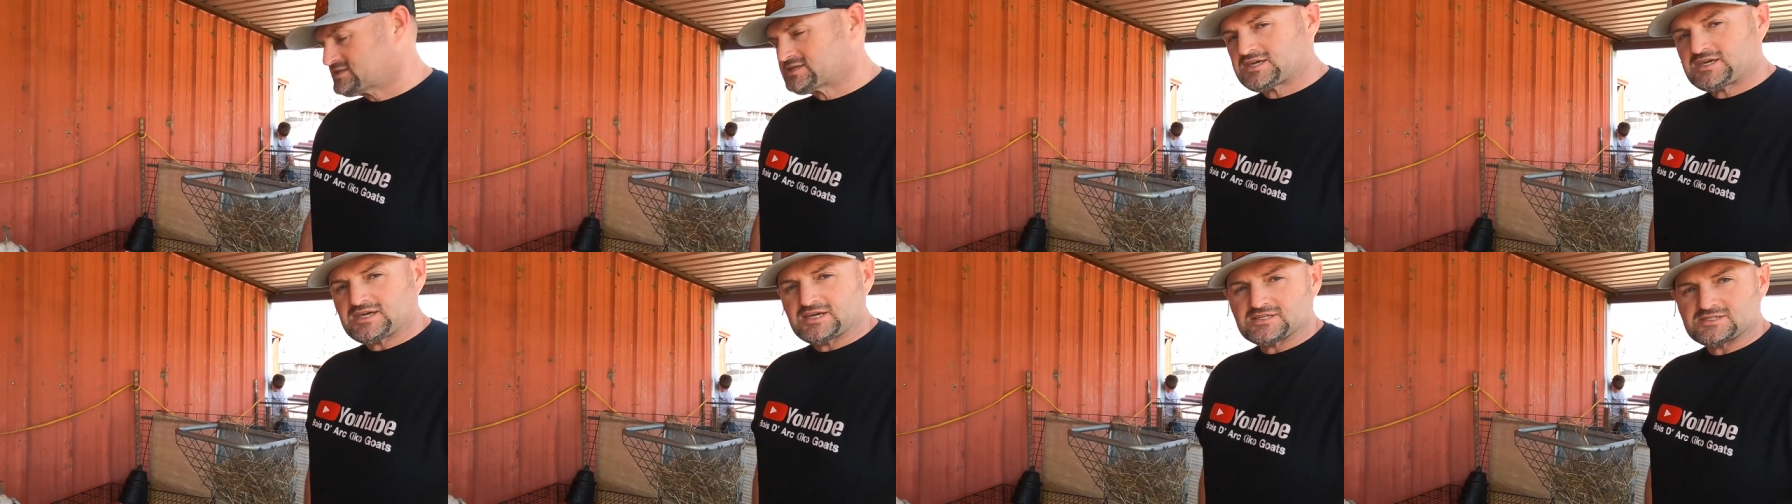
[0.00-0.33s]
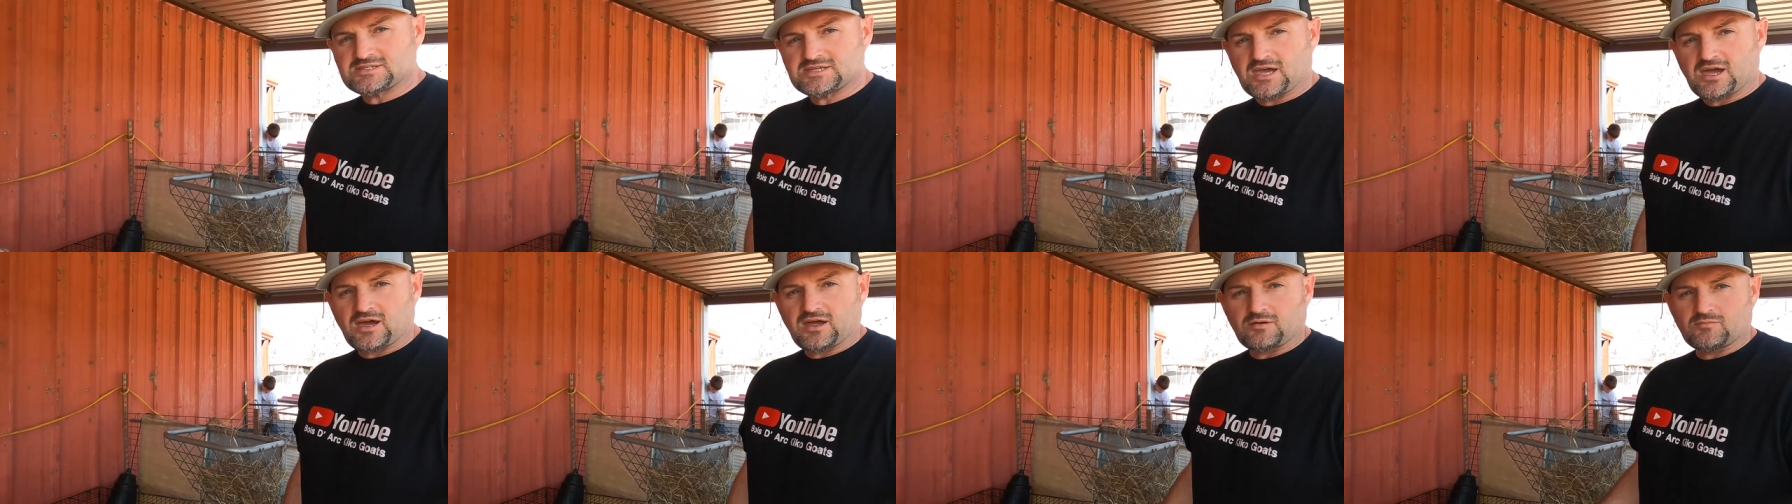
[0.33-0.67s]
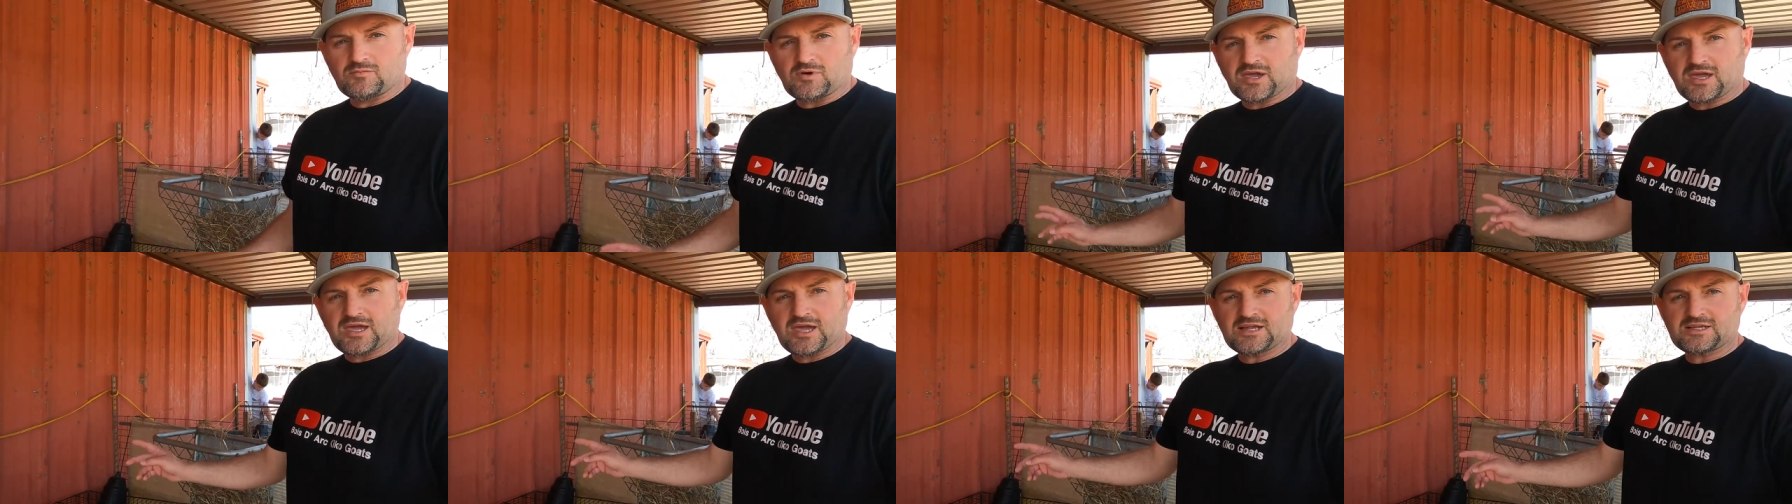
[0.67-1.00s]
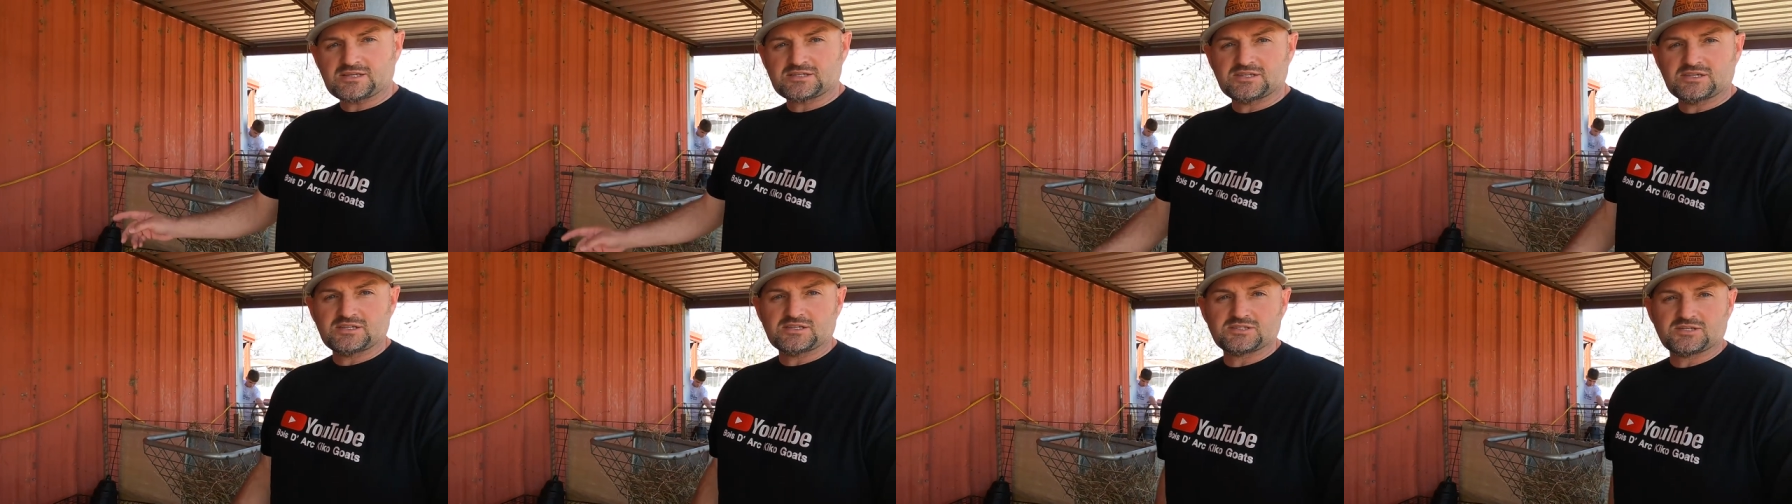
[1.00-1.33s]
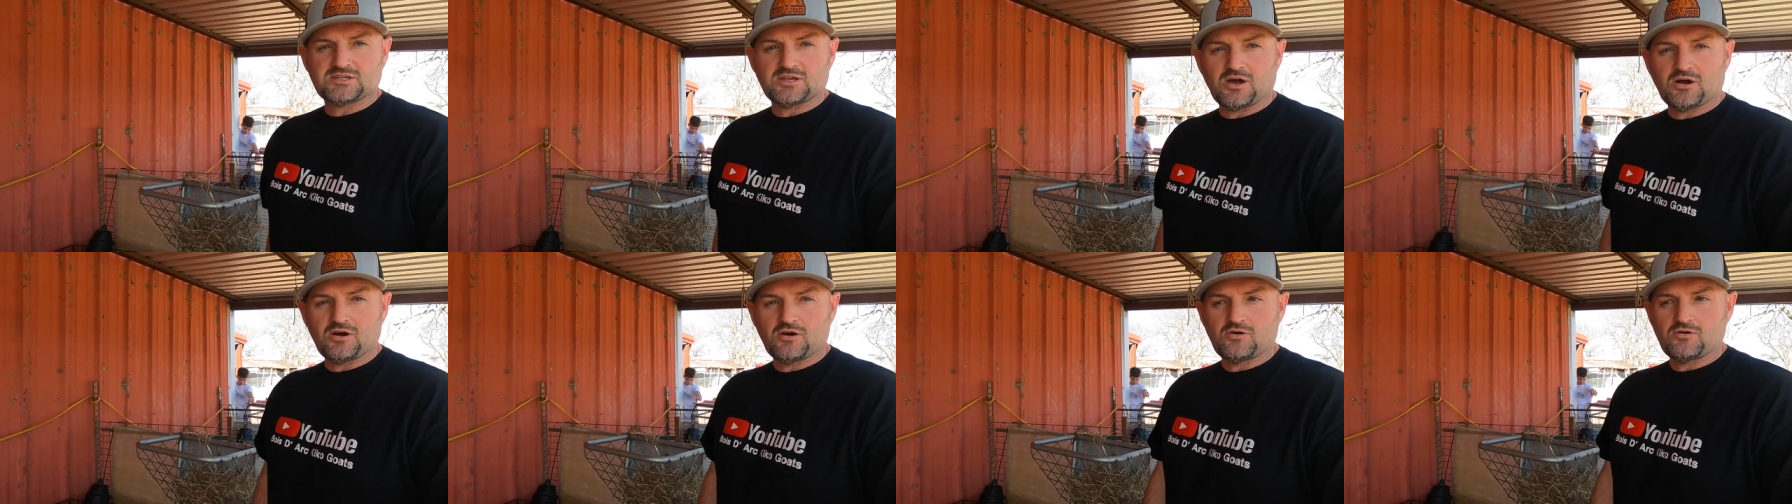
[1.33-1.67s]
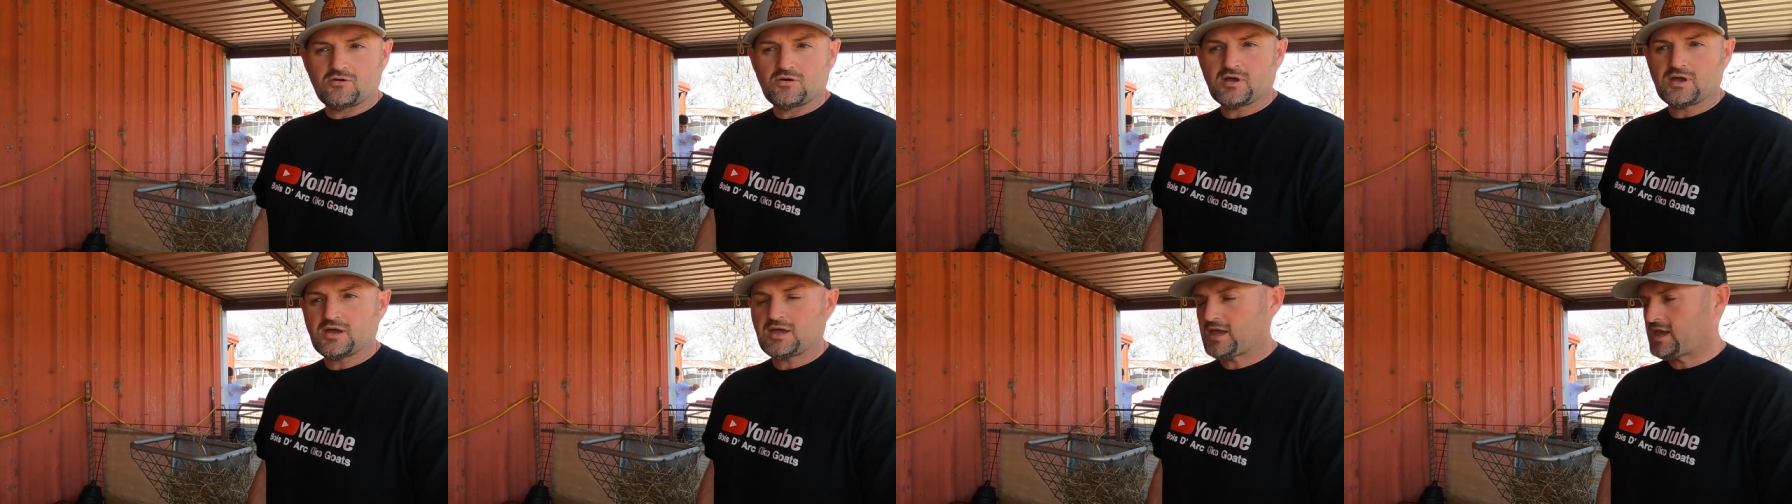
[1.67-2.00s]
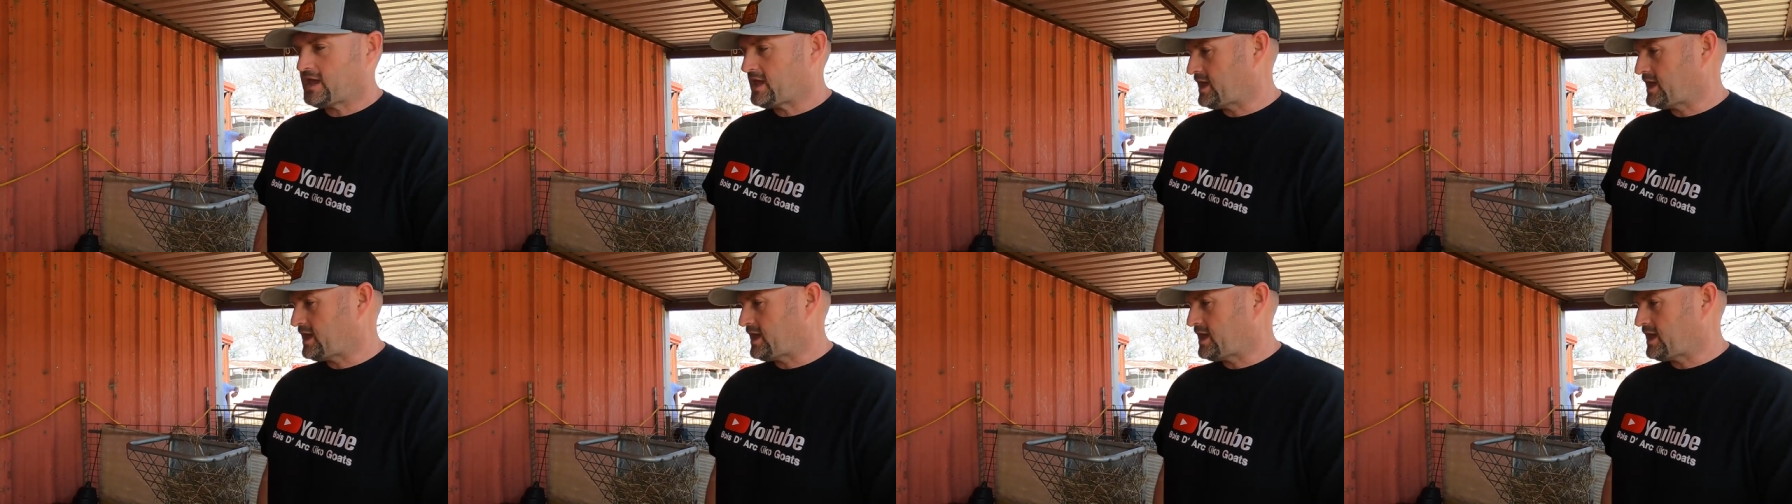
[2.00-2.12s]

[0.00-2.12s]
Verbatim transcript: these kids out I'm gonna catch this doe